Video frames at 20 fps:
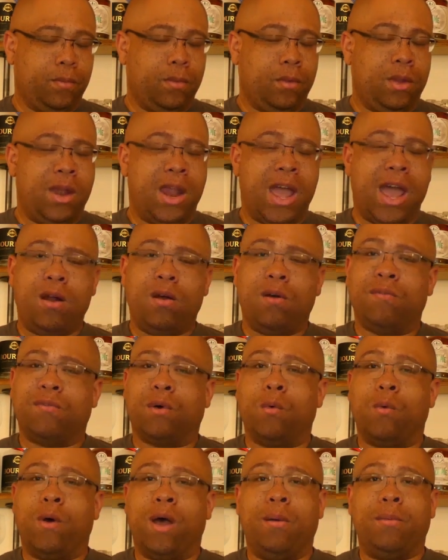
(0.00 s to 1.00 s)
Not
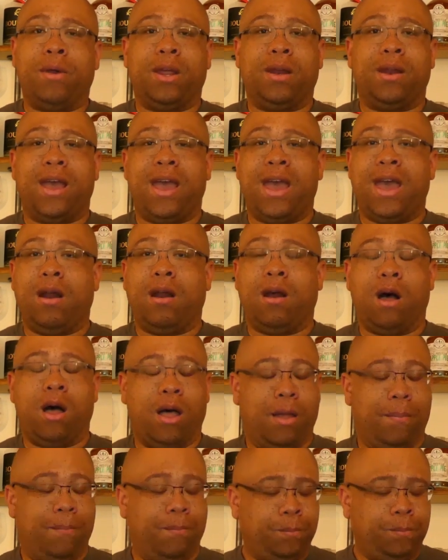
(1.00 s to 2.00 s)
overwhelming at
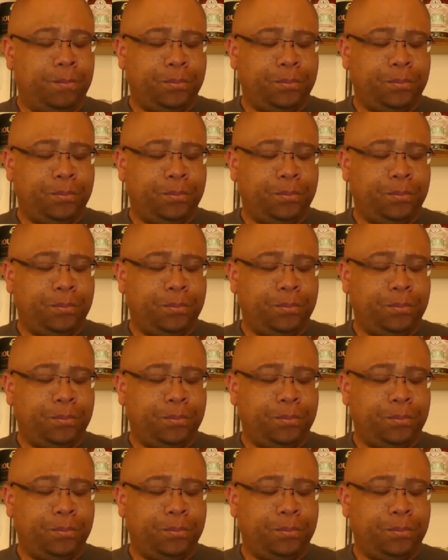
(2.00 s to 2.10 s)
all.